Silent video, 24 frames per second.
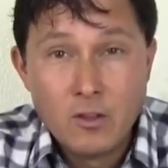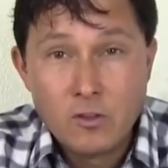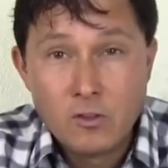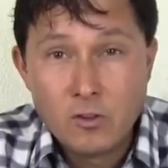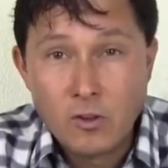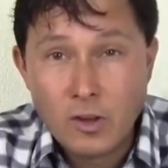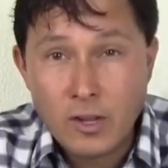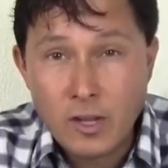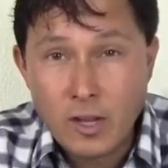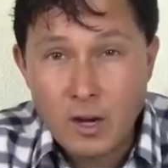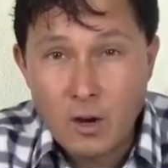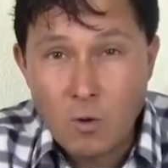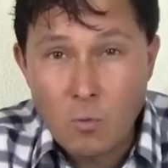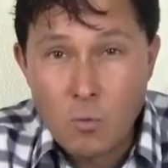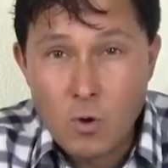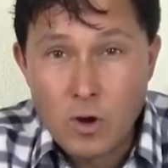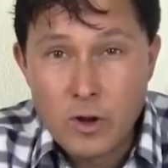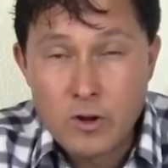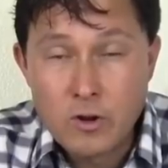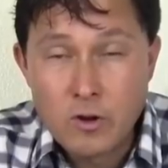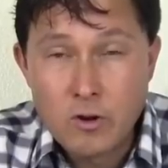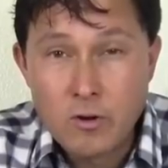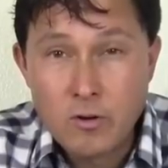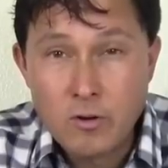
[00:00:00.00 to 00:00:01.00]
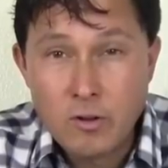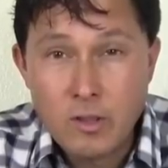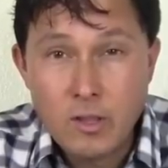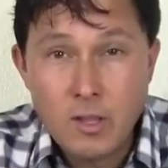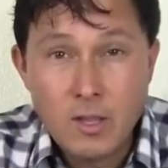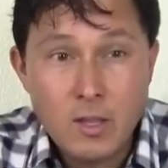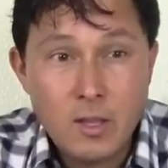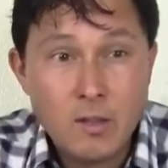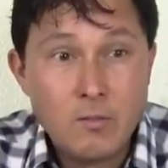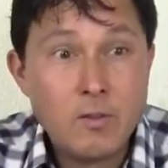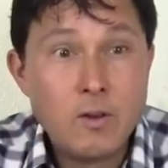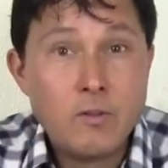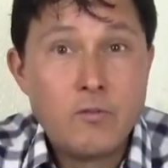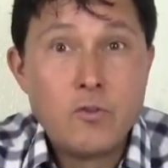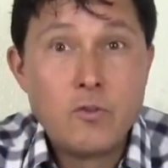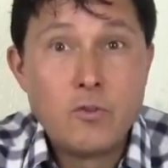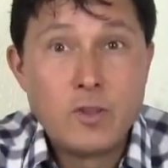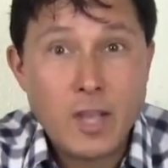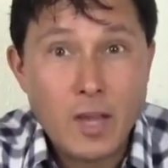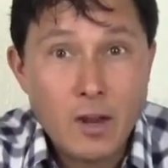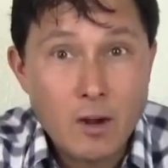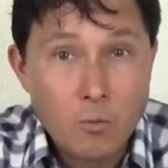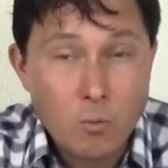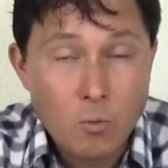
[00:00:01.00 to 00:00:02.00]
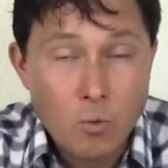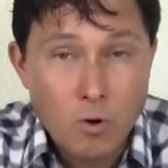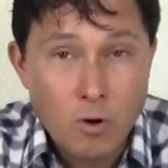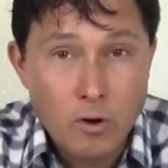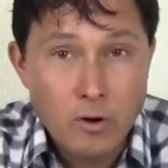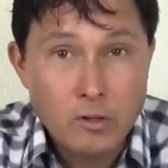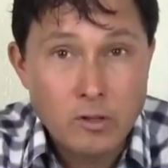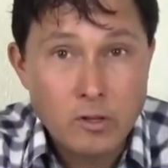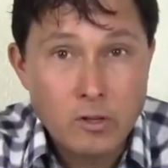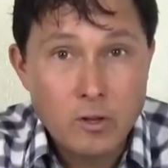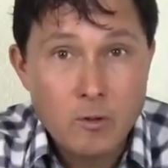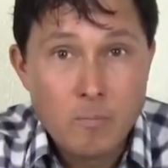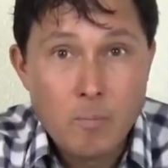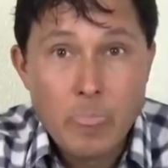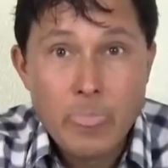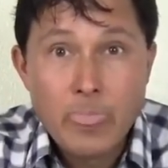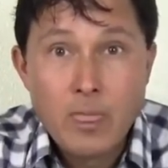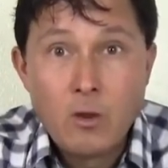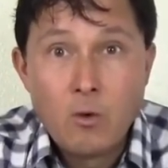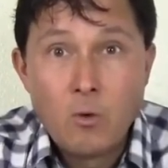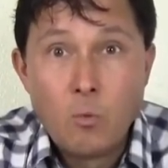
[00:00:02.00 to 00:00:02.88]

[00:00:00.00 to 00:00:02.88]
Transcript: So I kind of wonder, even if you get a warranty,